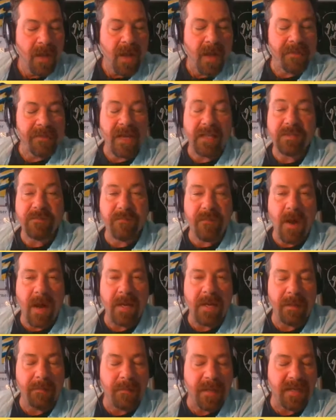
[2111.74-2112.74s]
And that's
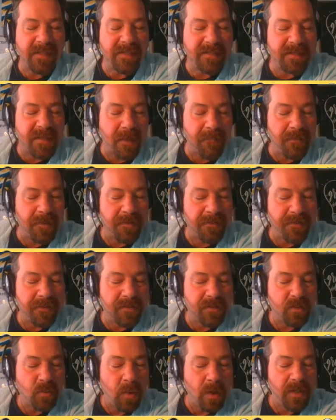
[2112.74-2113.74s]
Friday, May 7th,
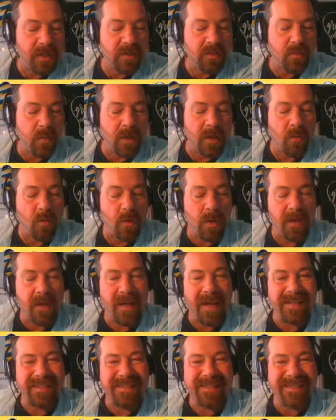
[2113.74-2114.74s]
2021
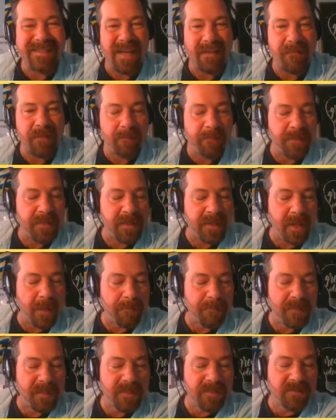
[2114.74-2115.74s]
at 7
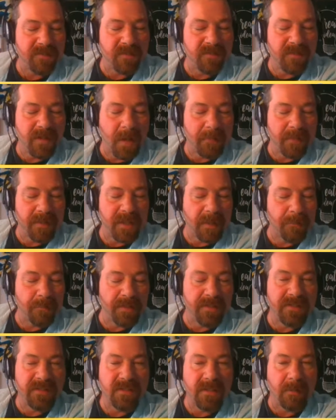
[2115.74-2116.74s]
p.m. Eastern Time. Again,
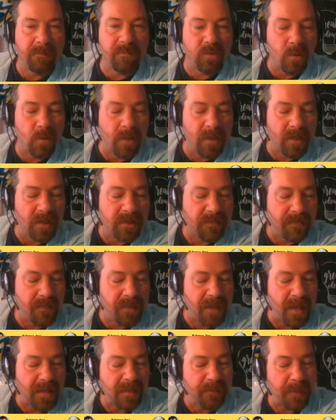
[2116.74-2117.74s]
please come join us for
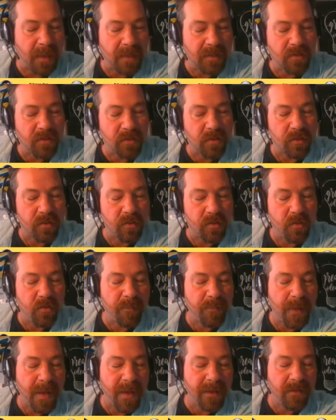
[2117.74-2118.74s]
that special
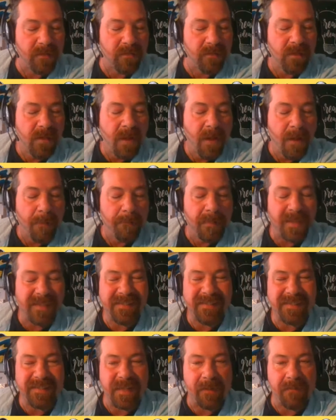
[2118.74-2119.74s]
youth panel, May
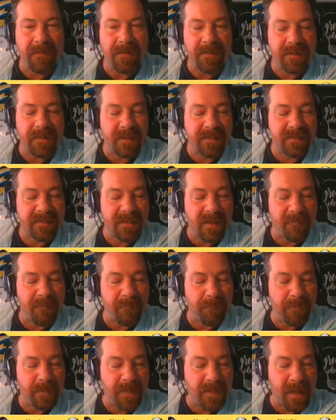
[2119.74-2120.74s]
7th at
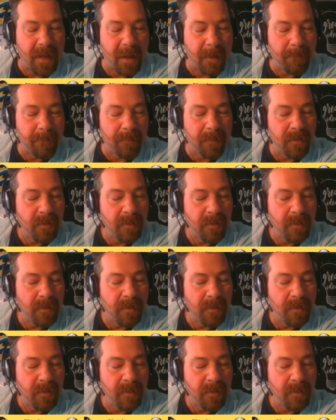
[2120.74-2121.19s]
7 p.m.